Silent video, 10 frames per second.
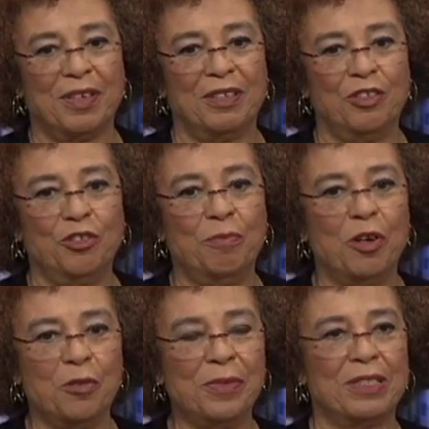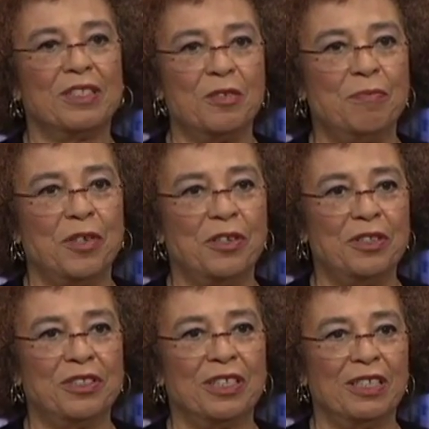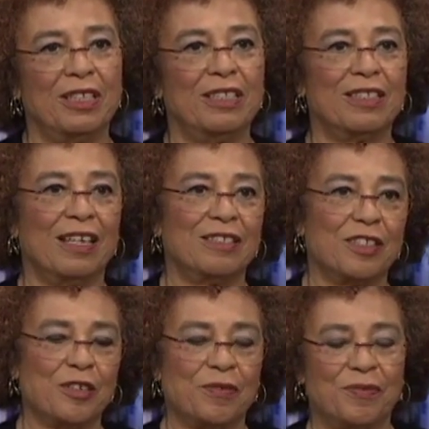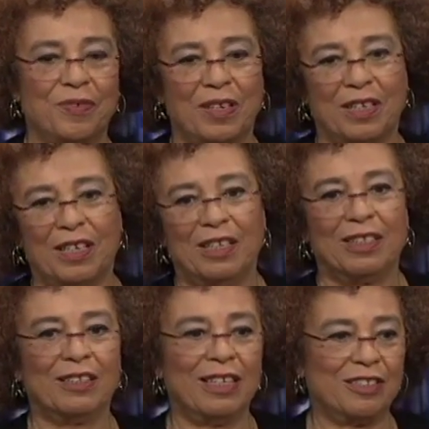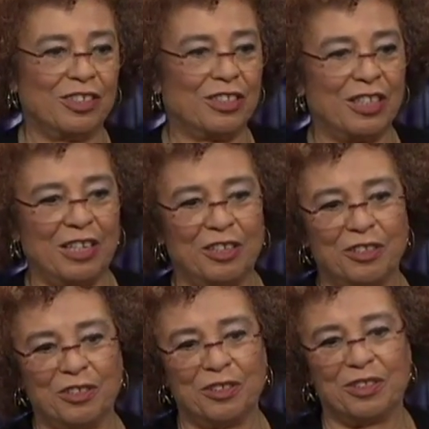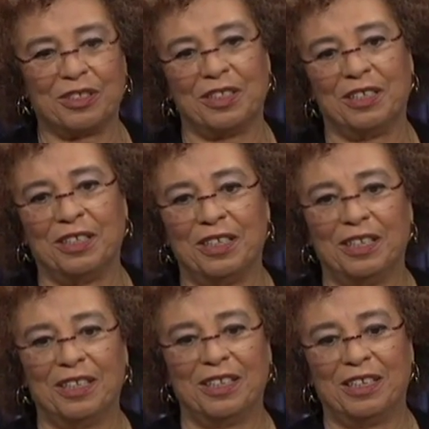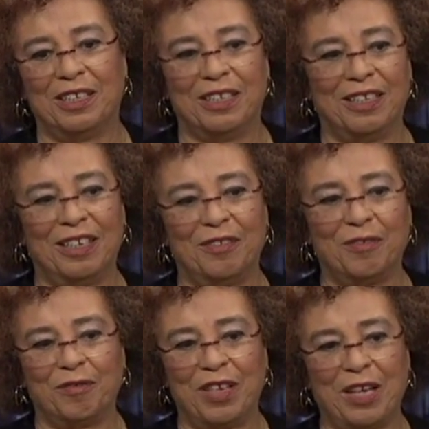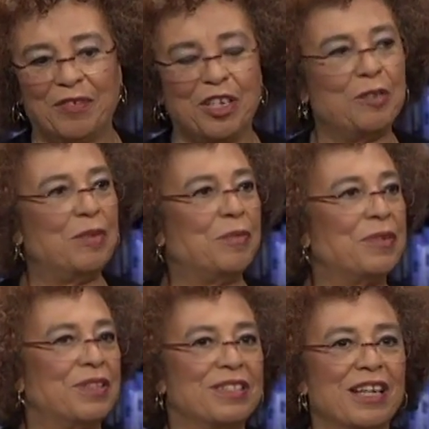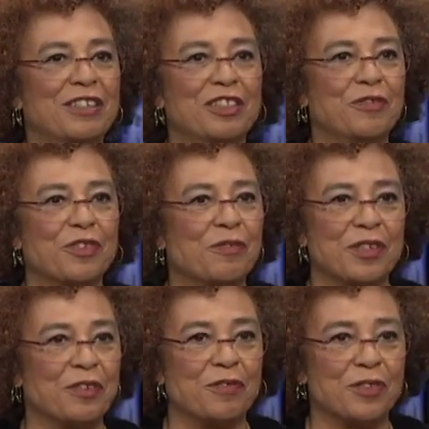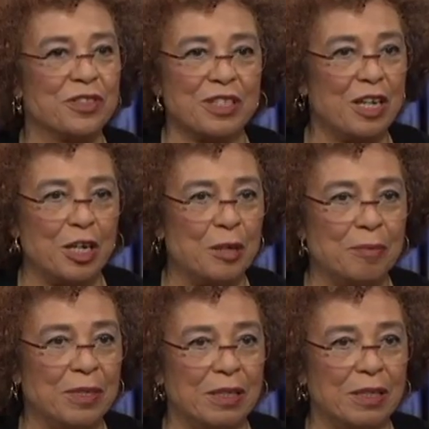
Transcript: new moments emerge, it is as if uh, the legislators, uh, uh, have have come up with this idea for the very first time.